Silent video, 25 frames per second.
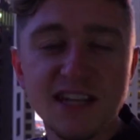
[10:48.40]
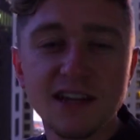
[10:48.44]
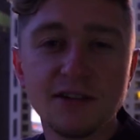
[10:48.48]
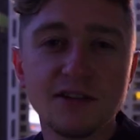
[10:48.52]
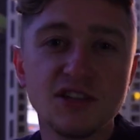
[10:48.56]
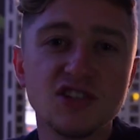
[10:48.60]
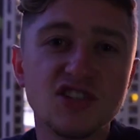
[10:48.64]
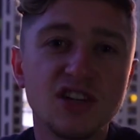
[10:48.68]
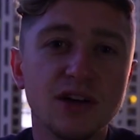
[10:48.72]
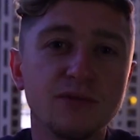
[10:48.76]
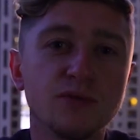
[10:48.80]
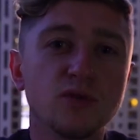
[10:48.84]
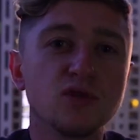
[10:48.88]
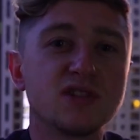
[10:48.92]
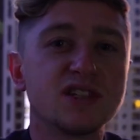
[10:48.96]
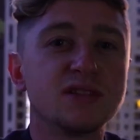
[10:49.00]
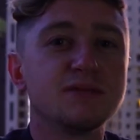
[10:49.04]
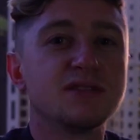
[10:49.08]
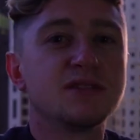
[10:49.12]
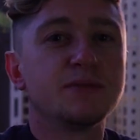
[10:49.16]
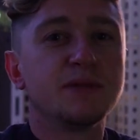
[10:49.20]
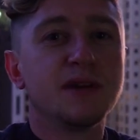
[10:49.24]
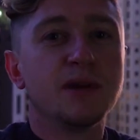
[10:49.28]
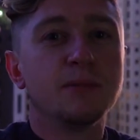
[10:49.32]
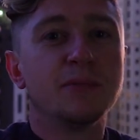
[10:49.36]
here in general seem
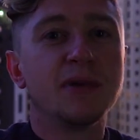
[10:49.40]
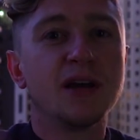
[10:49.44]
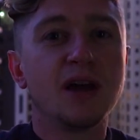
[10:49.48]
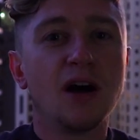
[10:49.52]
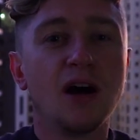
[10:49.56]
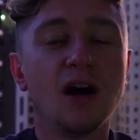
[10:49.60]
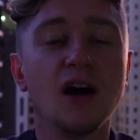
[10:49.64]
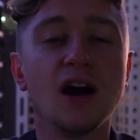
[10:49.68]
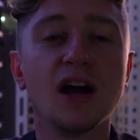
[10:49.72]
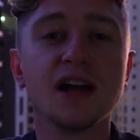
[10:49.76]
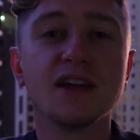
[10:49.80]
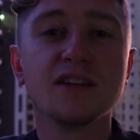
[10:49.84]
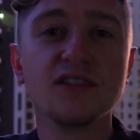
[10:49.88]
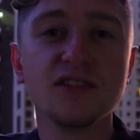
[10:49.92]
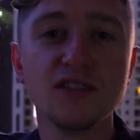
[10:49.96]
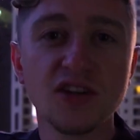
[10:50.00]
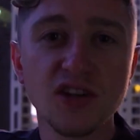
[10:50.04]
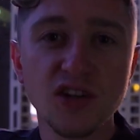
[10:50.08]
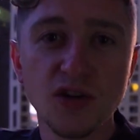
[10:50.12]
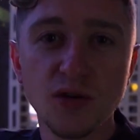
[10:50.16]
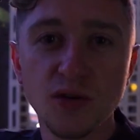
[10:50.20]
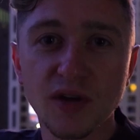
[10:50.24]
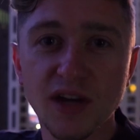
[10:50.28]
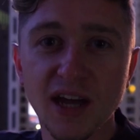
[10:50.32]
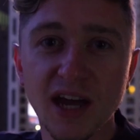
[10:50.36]
to be a bit higher than the
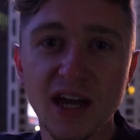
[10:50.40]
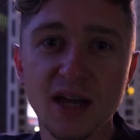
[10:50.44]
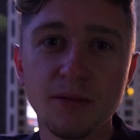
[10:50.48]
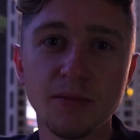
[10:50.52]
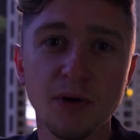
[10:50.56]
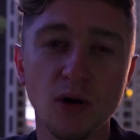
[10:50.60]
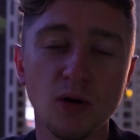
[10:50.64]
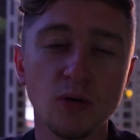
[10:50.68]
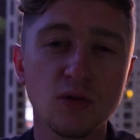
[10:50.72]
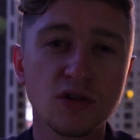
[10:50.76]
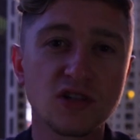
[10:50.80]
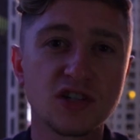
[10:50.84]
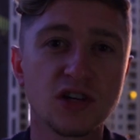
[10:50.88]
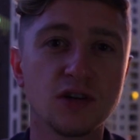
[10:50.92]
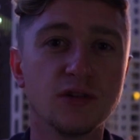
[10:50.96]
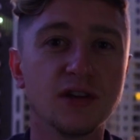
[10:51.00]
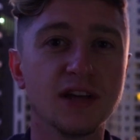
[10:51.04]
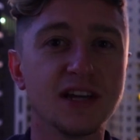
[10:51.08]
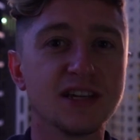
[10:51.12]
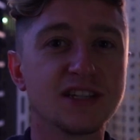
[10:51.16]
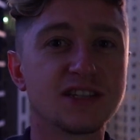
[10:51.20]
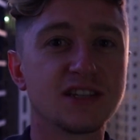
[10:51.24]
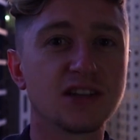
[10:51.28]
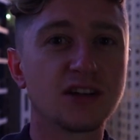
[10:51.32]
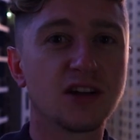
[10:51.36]
UK, but also
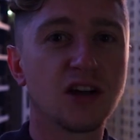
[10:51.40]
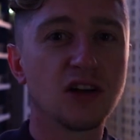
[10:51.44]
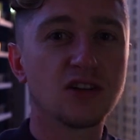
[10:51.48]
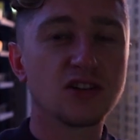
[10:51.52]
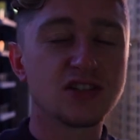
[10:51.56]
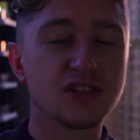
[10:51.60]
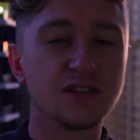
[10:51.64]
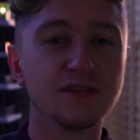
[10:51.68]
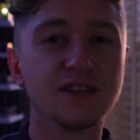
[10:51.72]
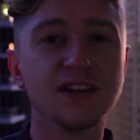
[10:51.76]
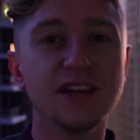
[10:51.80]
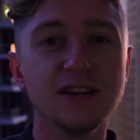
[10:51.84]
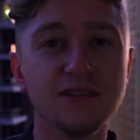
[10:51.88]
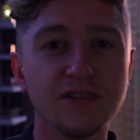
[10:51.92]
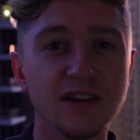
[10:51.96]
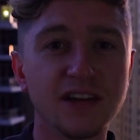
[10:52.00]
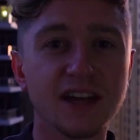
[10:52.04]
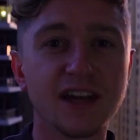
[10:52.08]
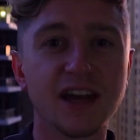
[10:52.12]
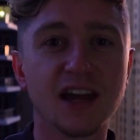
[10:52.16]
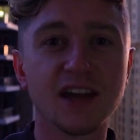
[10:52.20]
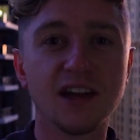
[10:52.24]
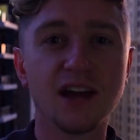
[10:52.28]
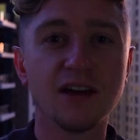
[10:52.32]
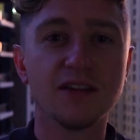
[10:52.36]
there's the cost of
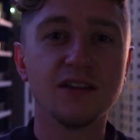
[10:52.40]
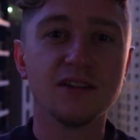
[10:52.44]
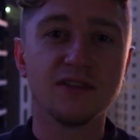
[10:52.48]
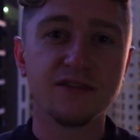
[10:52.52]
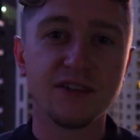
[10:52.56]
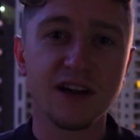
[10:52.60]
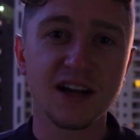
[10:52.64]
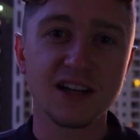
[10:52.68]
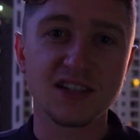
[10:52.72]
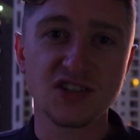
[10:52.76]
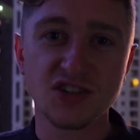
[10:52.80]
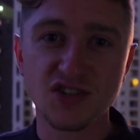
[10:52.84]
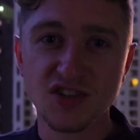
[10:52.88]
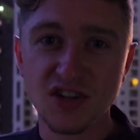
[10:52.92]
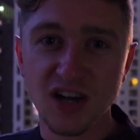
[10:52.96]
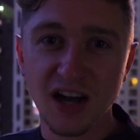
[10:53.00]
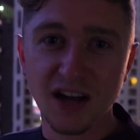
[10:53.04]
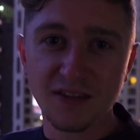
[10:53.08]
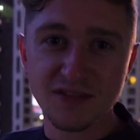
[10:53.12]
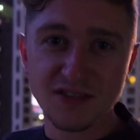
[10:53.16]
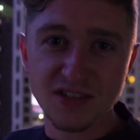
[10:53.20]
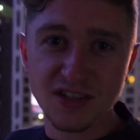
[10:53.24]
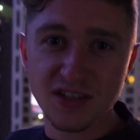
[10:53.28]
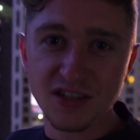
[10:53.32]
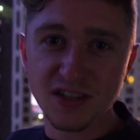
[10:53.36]
living and other factors you
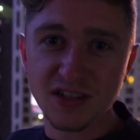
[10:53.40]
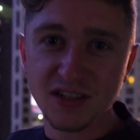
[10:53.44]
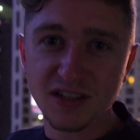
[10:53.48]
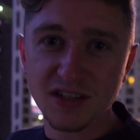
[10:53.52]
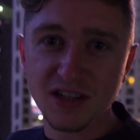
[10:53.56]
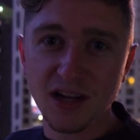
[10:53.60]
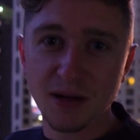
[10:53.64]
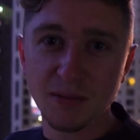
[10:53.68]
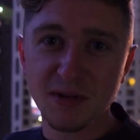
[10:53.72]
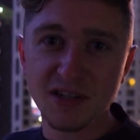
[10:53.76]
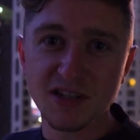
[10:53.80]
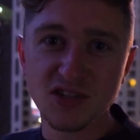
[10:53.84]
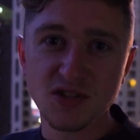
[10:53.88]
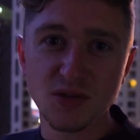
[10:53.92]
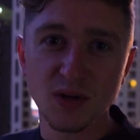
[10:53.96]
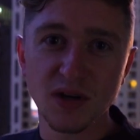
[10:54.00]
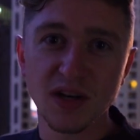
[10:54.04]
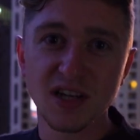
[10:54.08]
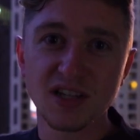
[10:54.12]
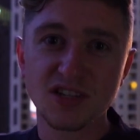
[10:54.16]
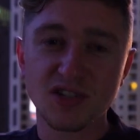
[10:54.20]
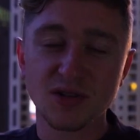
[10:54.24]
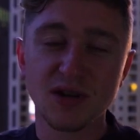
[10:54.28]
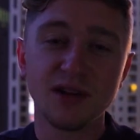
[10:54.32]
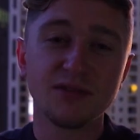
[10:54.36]
have to come into
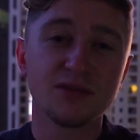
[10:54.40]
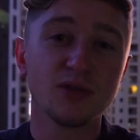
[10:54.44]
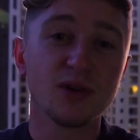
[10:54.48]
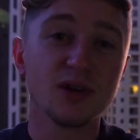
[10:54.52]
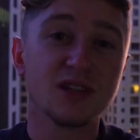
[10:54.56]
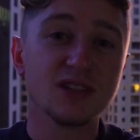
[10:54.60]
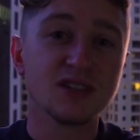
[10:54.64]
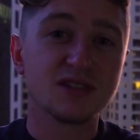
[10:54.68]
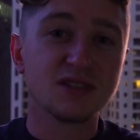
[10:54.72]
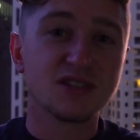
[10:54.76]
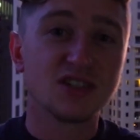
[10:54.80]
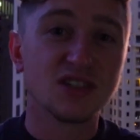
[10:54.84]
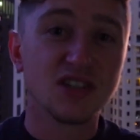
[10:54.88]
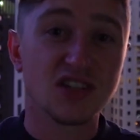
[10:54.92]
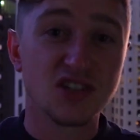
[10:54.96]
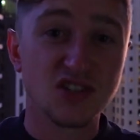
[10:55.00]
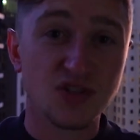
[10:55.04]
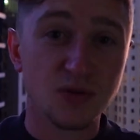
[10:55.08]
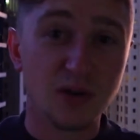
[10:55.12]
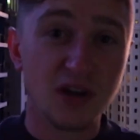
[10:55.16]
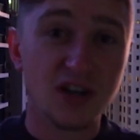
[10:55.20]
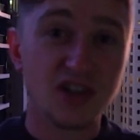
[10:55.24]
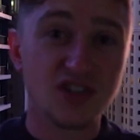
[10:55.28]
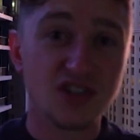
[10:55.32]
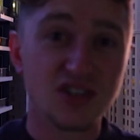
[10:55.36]
it, so everyone's
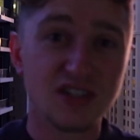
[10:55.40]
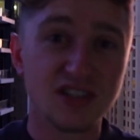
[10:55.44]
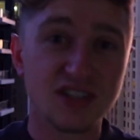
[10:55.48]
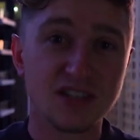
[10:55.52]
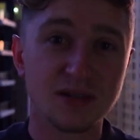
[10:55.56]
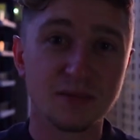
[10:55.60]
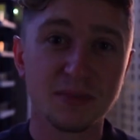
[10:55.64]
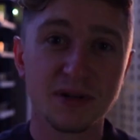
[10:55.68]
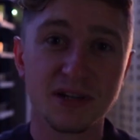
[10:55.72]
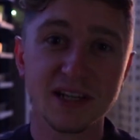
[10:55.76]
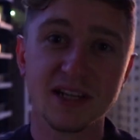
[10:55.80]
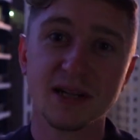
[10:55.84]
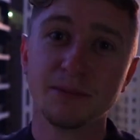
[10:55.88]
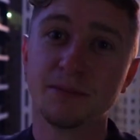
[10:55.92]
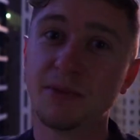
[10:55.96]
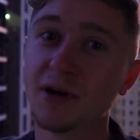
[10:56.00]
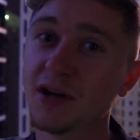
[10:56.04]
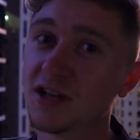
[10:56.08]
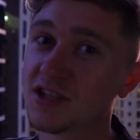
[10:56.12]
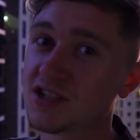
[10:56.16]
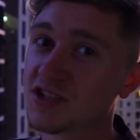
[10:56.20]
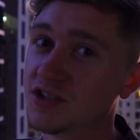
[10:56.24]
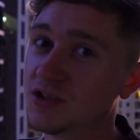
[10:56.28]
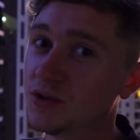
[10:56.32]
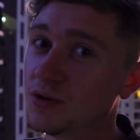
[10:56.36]
situation is completely
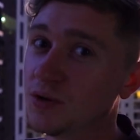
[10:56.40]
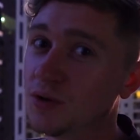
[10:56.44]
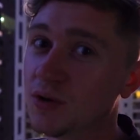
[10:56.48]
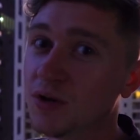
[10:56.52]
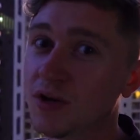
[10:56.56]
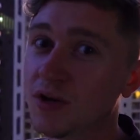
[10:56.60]
personal.